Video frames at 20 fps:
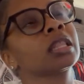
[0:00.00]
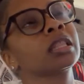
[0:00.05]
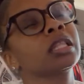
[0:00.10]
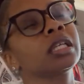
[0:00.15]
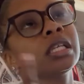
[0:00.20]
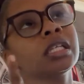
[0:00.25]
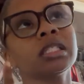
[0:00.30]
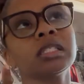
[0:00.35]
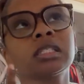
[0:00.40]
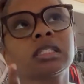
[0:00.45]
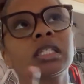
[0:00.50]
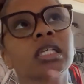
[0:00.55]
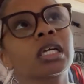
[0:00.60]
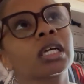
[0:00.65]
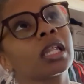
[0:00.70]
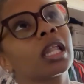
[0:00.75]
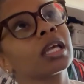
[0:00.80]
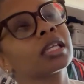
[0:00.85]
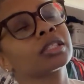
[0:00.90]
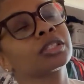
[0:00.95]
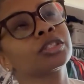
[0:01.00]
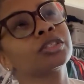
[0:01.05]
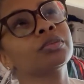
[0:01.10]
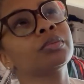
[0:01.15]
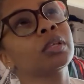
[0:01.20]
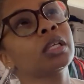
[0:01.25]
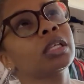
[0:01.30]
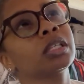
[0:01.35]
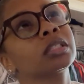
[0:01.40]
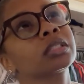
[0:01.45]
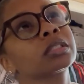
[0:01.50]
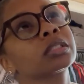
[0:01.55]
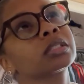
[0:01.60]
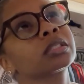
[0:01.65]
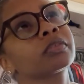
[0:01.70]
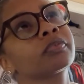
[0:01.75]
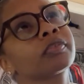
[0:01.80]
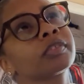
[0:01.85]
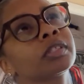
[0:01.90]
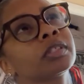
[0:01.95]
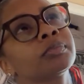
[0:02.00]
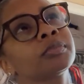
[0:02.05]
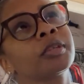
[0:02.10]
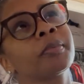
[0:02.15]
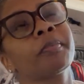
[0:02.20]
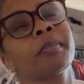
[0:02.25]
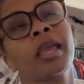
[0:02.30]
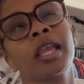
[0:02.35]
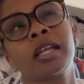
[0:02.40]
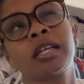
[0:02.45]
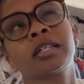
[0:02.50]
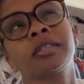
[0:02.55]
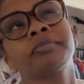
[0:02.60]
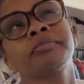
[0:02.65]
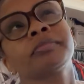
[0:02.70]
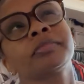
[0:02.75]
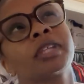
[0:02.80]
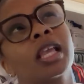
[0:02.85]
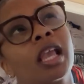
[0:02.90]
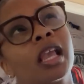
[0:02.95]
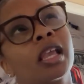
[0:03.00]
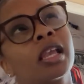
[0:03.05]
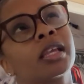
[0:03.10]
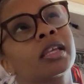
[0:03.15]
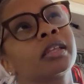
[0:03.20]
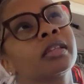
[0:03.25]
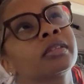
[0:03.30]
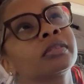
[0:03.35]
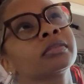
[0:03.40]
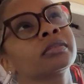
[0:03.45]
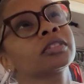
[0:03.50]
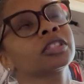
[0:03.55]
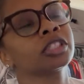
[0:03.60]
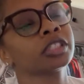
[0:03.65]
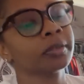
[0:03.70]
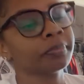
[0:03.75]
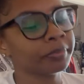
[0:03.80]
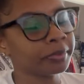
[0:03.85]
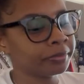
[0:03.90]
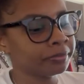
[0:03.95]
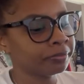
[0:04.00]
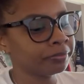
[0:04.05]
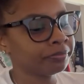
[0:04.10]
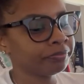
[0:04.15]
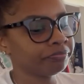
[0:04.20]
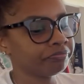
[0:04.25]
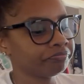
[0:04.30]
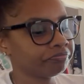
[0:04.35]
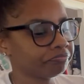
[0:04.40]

These took like two weeks for them to make them and ship them.